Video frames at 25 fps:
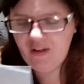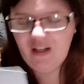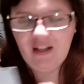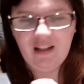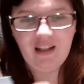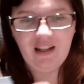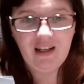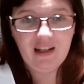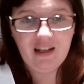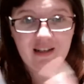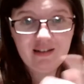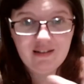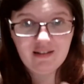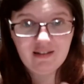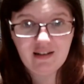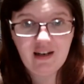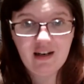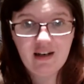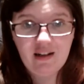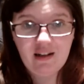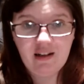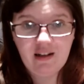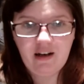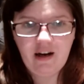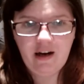like, instead
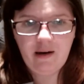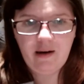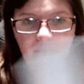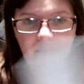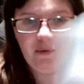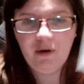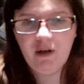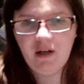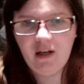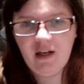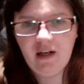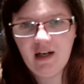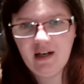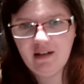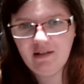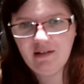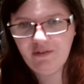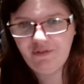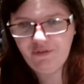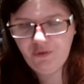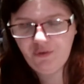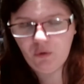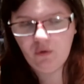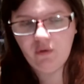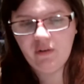of the guidebook, it has a
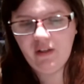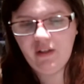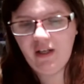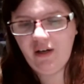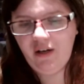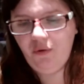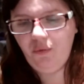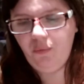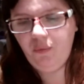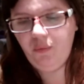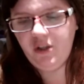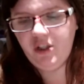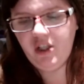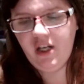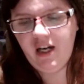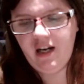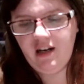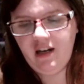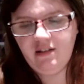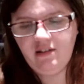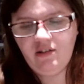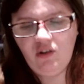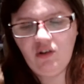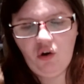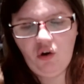fold-out which
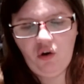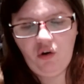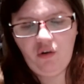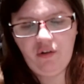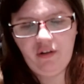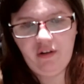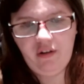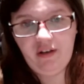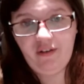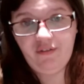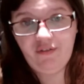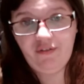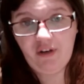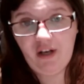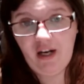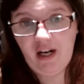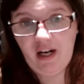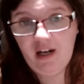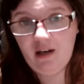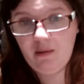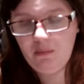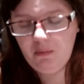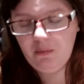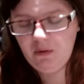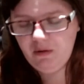has all the different
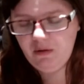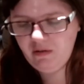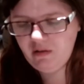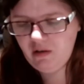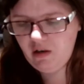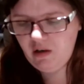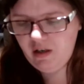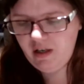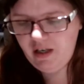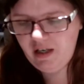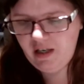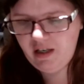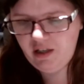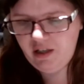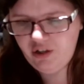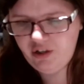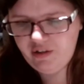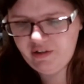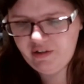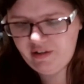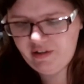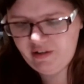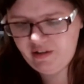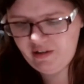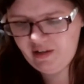animals on it and
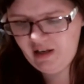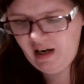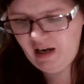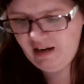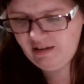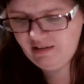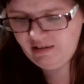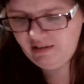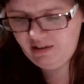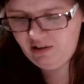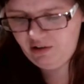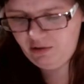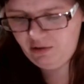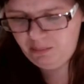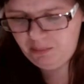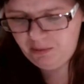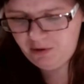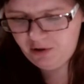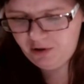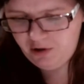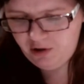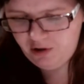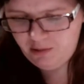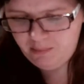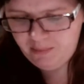just has a little
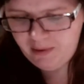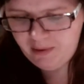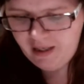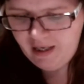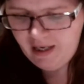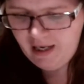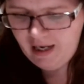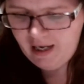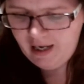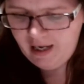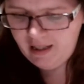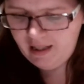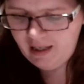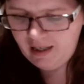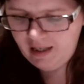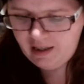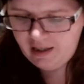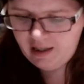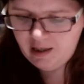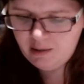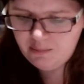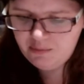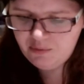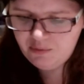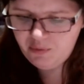blurb. And then it
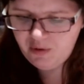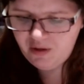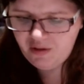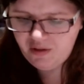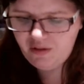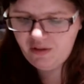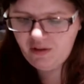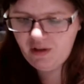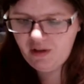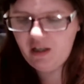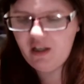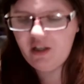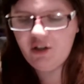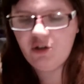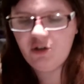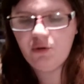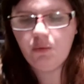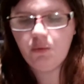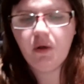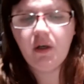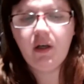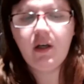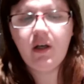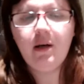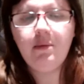comes with, each
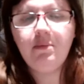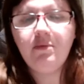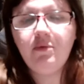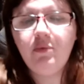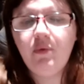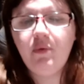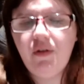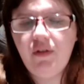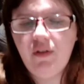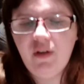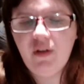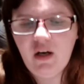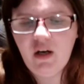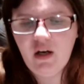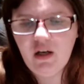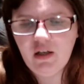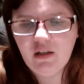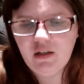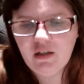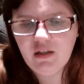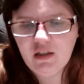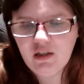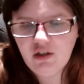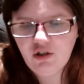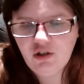one comes with a
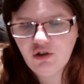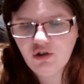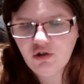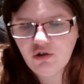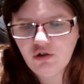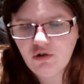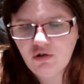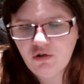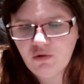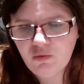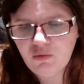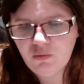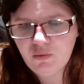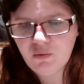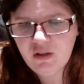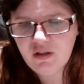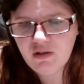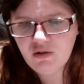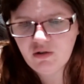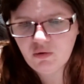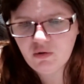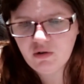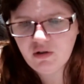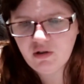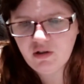teacher's
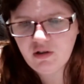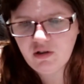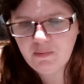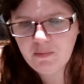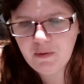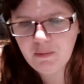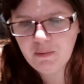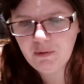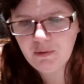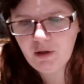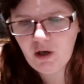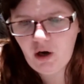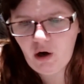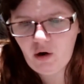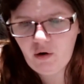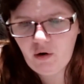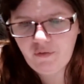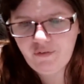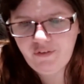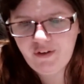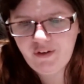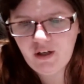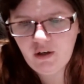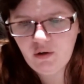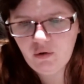resources,
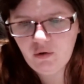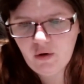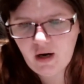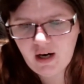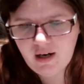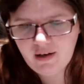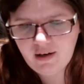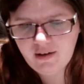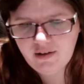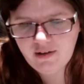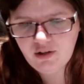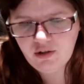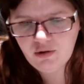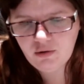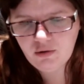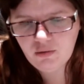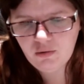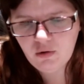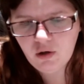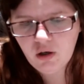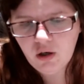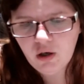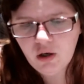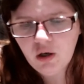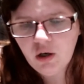bibliography, and
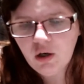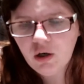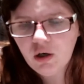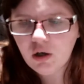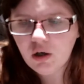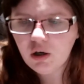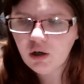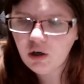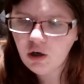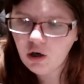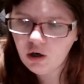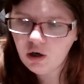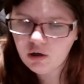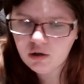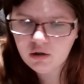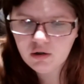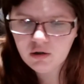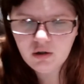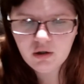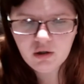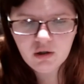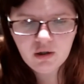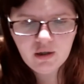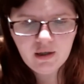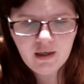gratitude card
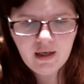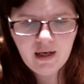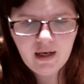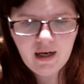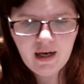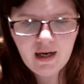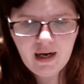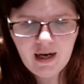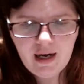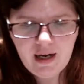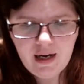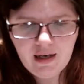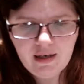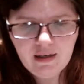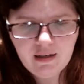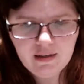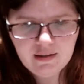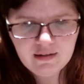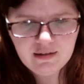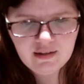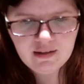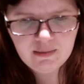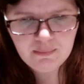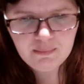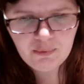and a
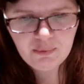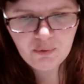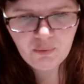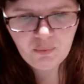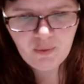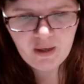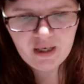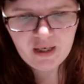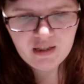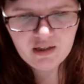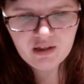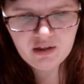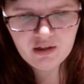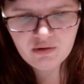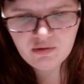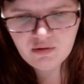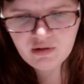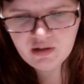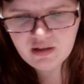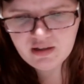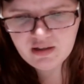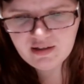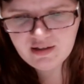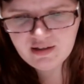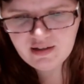simple way to use
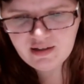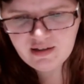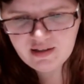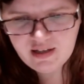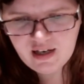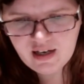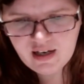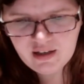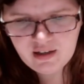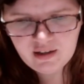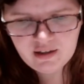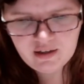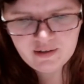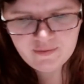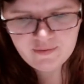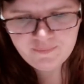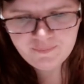this deck.